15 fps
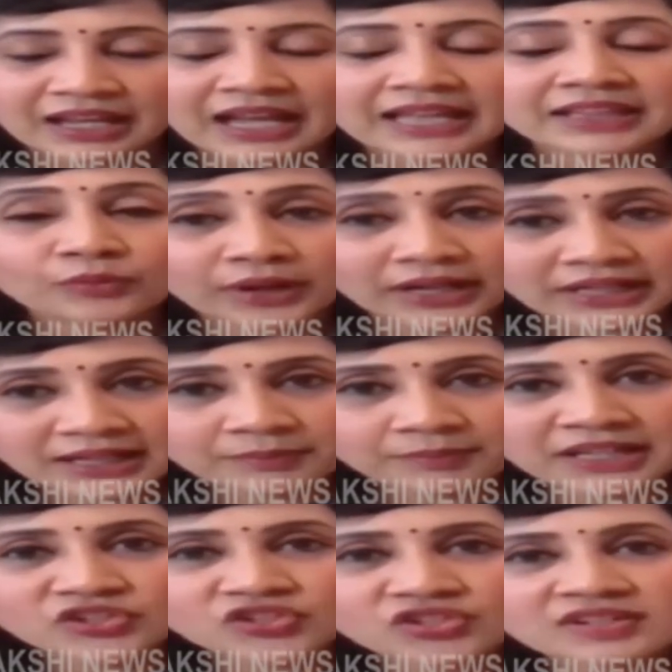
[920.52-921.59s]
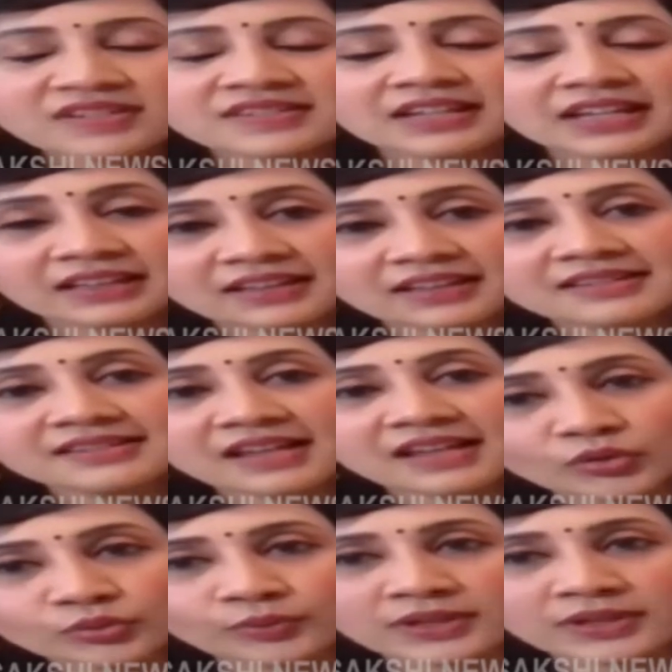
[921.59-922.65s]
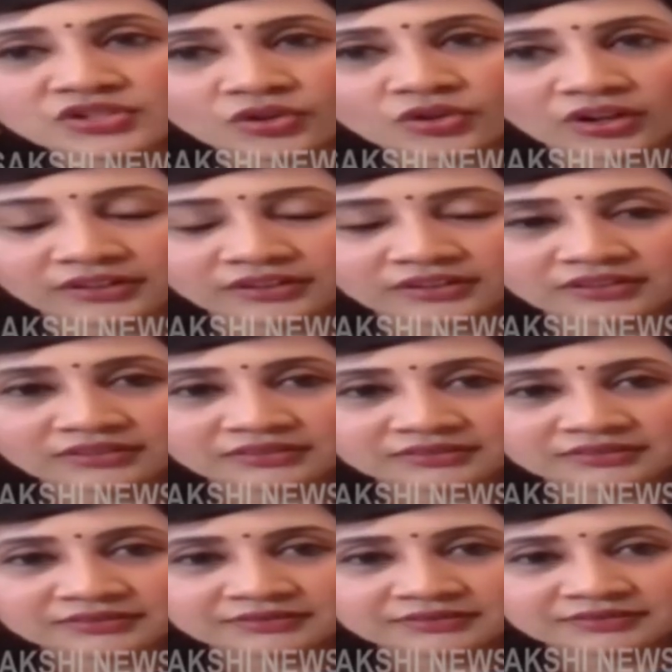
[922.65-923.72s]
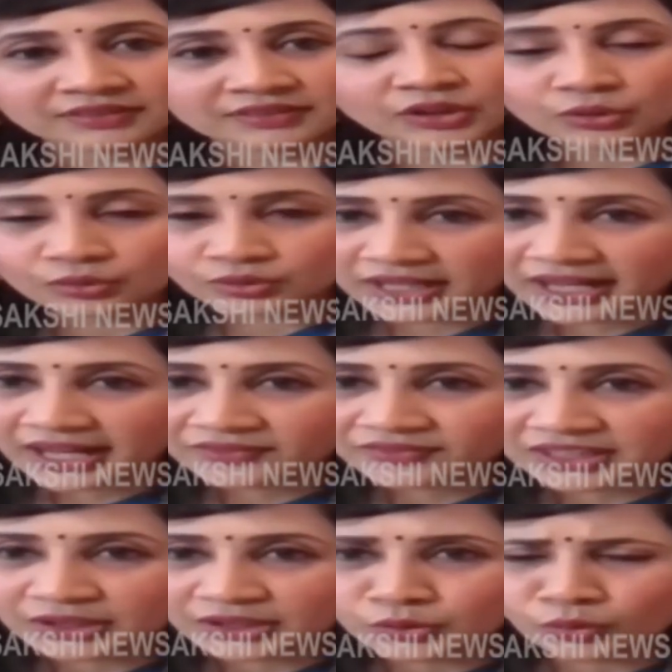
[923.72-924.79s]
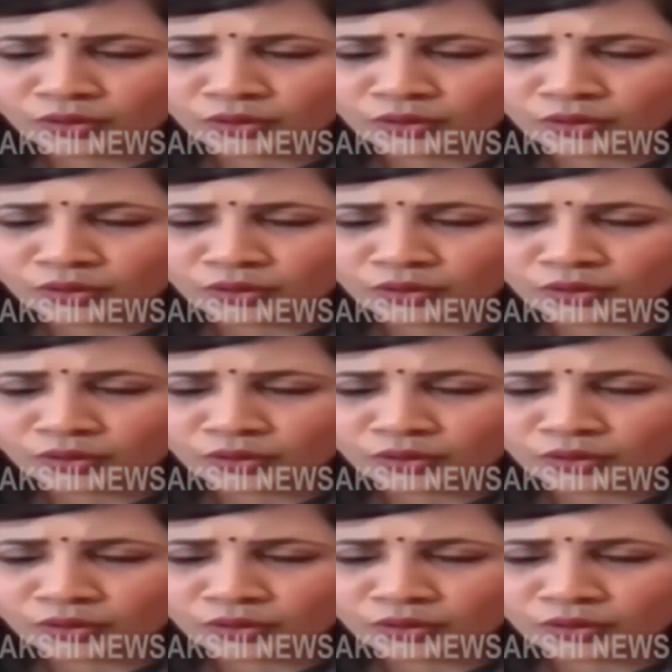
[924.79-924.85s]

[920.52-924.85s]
in the southwest corner. Do they have any